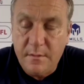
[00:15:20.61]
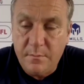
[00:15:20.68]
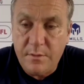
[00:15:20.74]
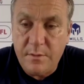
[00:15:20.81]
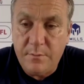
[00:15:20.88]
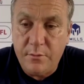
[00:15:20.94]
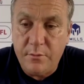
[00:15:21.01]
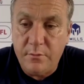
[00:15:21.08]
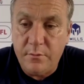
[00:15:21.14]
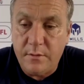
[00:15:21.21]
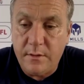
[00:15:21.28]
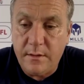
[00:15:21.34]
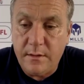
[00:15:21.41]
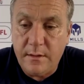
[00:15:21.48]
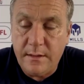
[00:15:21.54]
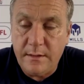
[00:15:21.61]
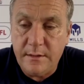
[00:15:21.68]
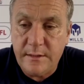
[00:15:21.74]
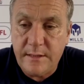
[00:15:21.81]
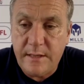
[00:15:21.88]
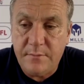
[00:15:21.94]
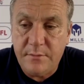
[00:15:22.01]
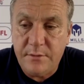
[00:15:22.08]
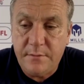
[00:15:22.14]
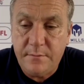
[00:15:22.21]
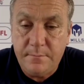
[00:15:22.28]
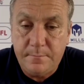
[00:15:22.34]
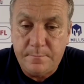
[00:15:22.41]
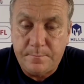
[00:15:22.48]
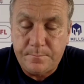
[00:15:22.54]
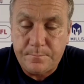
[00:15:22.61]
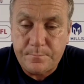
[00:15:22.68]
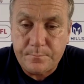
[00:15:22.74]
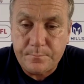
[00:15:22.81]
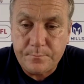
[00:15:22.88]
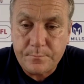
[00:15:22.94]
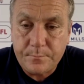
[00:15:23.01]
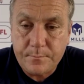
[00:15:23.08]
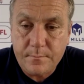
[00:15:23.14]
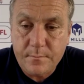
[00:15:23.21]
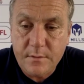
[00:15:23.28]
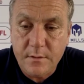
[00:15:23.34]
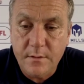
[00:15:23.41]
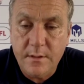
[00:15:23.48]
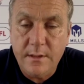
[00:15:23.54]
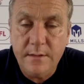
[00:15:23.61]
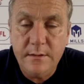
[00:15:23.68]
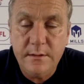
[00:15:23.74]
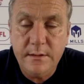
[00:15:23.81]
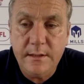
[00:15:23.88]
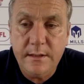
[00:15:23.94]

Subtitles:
people accepting that